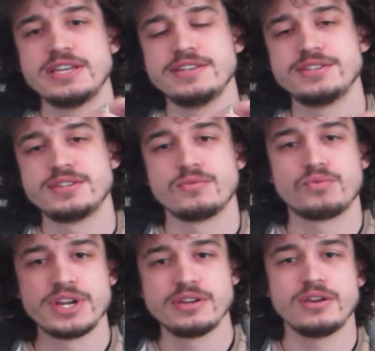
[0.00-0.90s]
is
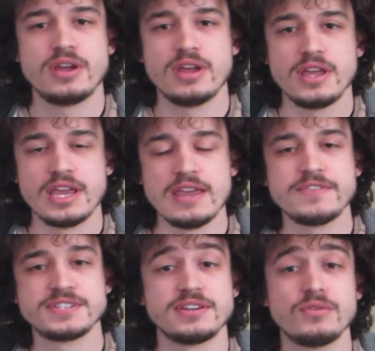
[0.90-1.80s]
written, if
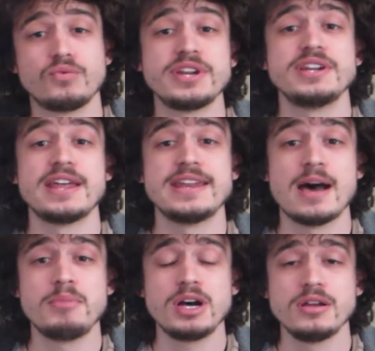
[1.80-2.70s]
it's written a
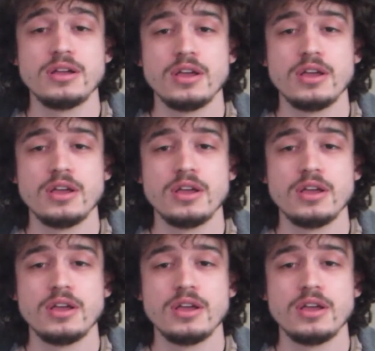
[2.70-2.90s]
number,